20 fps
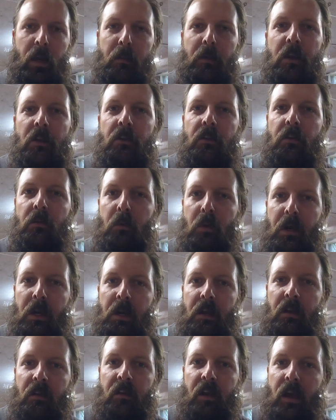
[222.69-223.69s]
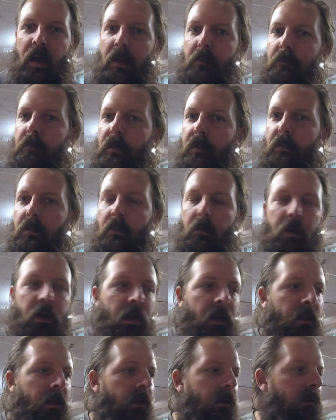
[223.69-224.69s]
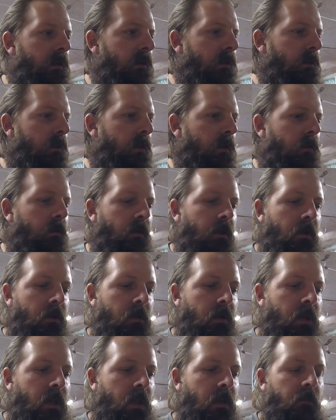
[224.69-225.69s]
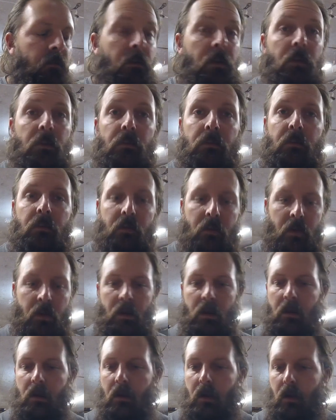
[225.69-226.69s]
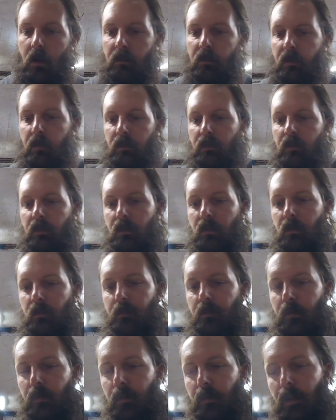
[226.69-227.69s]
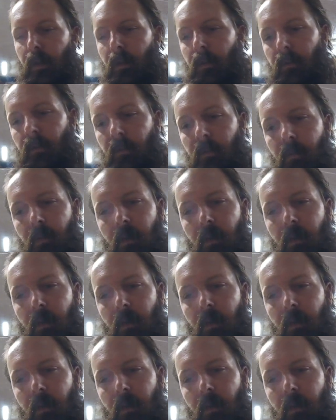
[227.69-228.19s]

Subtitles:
I'm going to do it one at a time. That's the way I like to do it, so you don't get confused. Also too, if you'll note,